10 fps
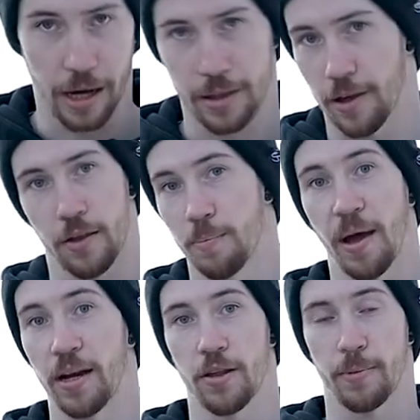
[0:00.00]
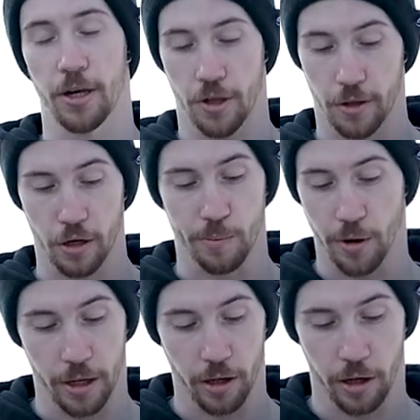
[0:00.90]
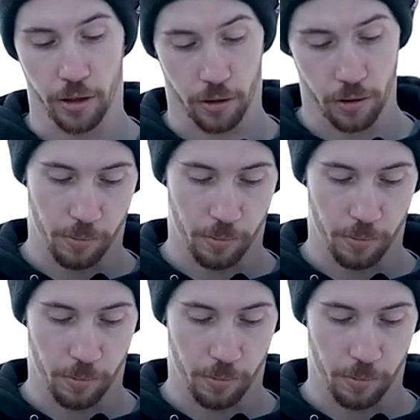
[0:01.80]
doesn't bend as much, isn't gonna break on you.